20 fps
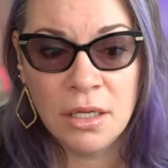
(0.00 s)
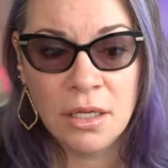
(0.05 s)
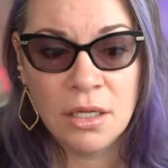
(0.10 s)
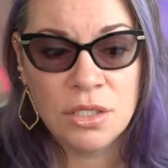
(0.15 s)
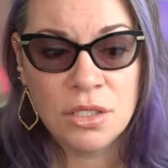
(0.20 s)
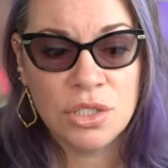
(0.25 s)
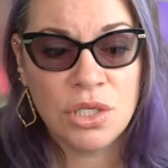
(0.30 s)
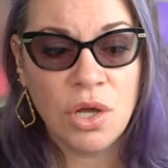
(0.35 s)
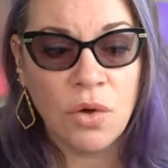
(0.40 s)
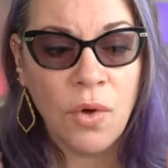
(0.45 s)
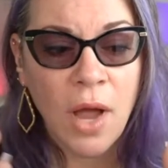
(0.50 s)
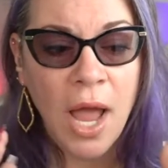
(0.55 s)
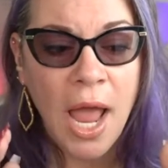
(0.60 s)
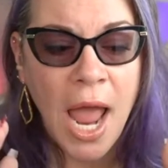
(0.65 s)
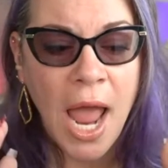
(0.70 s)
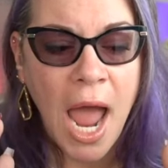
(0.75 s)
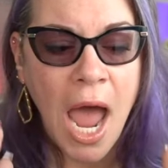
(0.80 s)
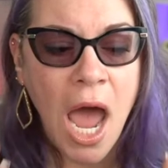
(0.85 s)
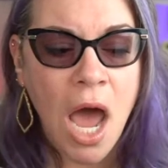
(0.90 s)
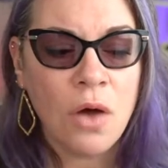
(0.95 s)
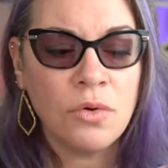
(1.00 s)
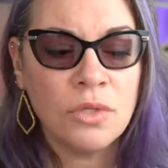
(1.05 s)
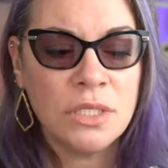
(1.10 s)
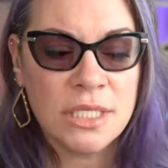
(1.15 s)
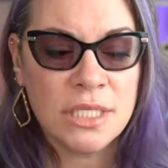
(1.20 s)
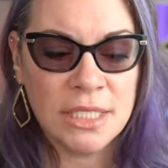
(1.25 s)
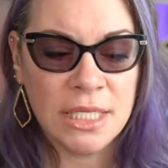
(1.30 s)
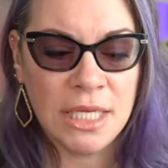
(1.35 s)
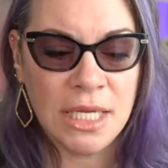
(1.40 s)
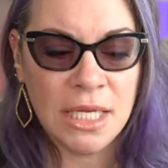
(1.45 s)
So how
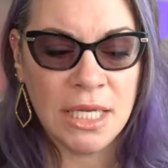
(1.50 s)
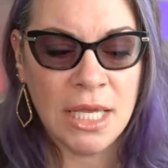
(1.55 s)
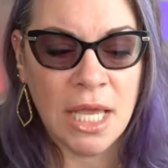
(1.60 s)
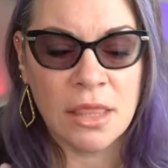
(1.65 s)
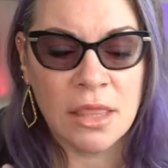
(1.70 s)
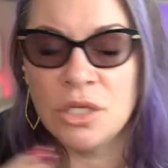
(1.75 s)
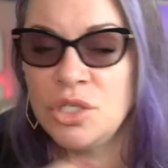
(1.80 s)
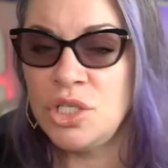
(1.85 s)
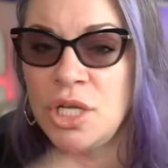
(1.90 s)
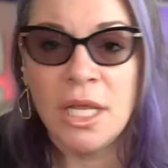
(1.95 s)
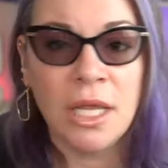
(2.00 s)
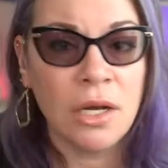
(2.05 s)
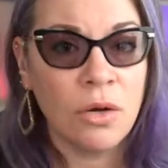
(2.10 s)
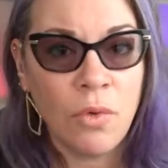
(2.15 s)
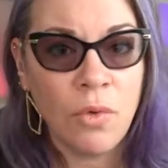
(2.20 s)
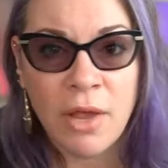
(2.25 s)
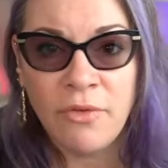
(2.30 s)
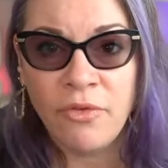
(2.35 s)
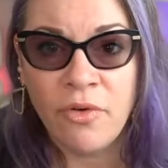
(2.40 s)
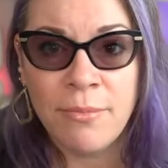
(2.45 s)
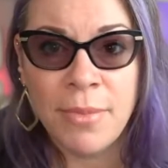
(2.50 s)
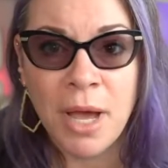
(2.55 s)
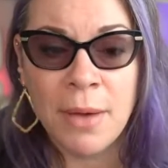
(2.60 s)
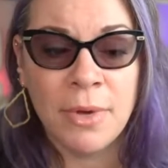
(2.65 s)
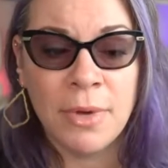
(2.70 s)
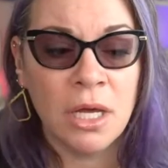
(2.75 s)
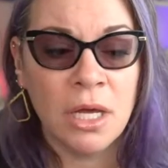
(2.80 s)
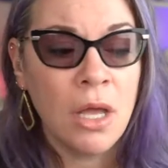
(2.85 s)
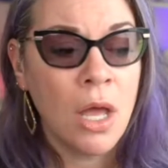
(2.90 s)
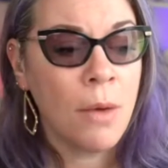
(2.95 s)
does he get the chicken away from
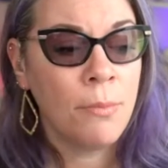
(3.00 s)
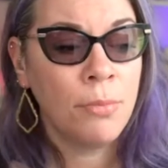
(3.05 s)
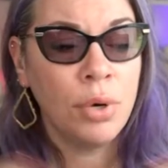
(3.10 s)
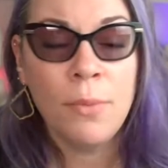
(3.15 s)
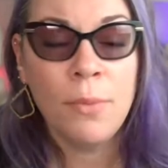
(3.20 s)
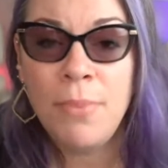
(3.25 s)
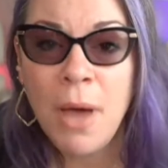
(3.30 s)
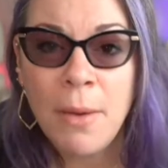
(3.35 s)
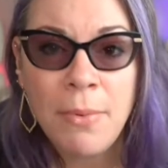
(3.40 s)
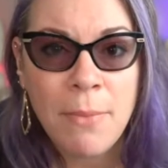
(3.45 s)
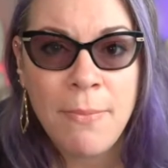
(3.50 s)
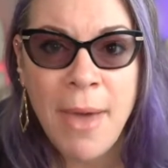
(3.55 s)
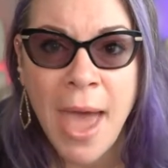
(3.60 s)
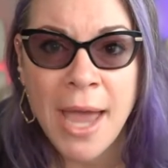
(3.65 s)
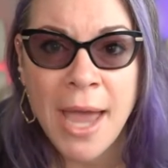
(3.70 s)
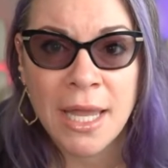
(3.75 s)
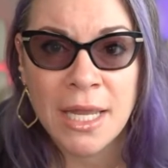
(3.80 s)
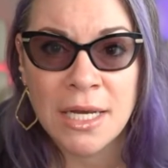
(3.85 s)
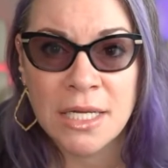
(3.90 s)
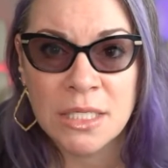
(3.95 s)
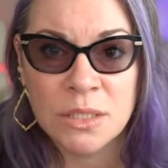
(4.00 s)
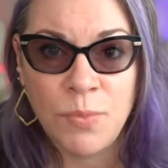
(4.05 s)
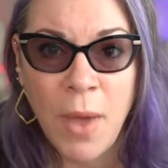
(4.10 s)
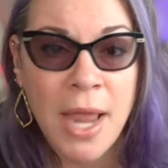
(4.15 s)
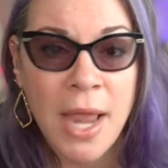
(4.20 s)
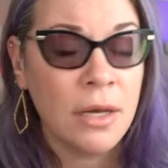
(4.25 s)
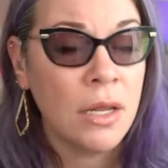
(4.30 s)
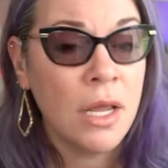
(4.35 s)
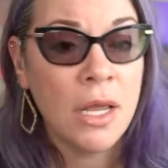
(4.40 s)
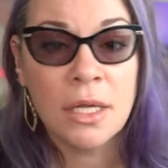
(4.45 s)
Bubba, put Bubba back in his
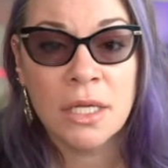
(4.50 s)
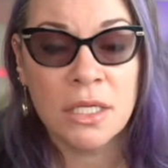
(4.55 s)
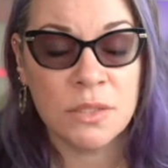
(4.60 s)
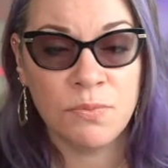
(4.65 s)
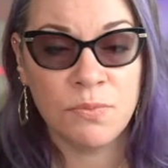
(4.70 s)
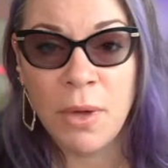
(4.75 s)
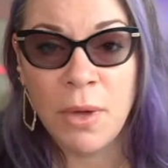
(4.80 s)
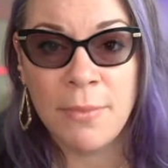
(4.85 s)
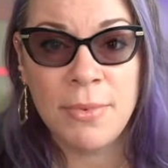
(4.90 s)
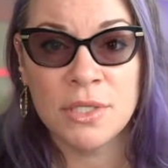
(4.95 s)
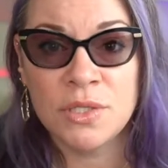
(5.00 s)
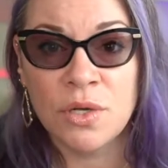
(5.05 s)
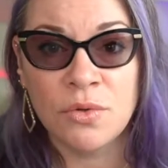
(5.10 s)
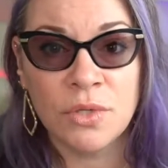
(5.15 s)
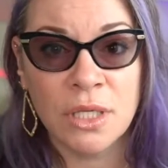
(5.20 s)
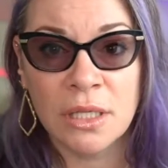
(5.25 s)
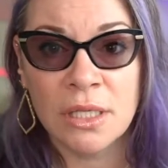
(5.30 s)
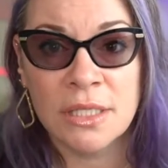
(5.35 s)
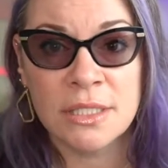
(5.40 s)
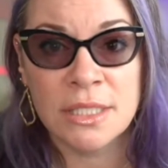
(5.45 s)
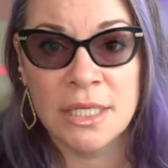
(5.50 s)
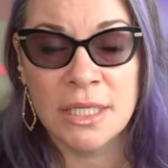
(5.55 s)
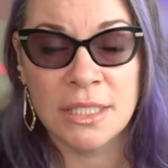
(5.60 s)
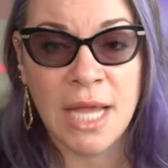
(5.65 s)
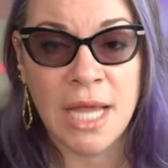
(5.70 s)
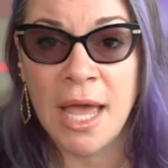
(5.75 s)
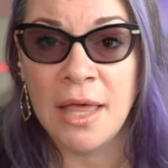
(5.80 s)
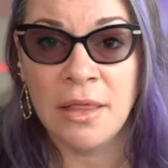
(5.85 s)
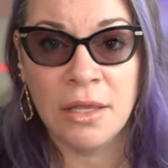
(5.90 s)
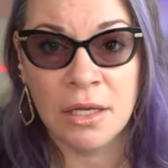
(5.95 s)
pen because Bubba's only listening
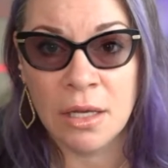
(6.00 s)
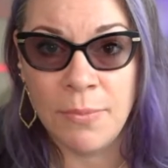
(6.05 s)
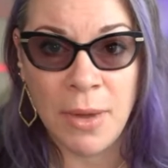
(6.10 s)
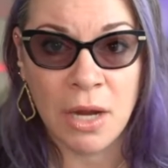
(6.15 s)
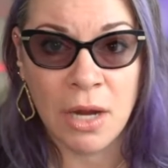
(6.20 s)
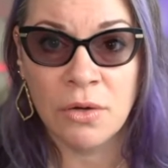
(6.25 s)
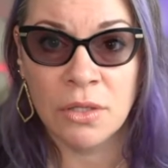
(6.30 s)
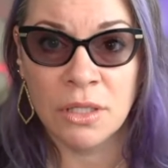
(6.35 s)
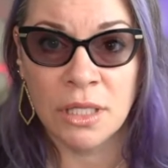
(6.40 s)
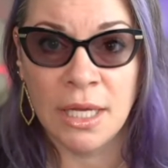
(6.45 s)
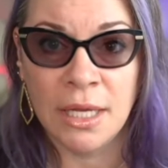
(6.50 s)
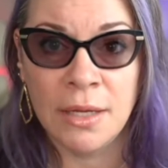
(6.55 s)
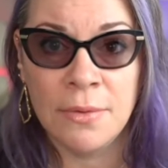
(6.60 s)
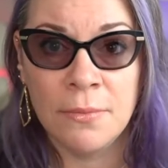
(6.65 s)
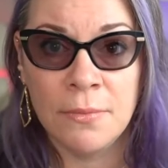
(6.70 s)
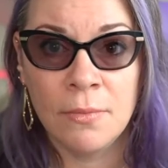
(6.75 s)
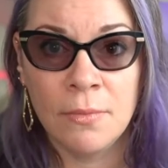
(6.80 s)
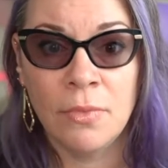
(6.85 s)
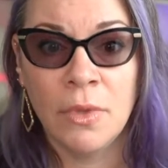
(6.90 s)
to Alec apparently.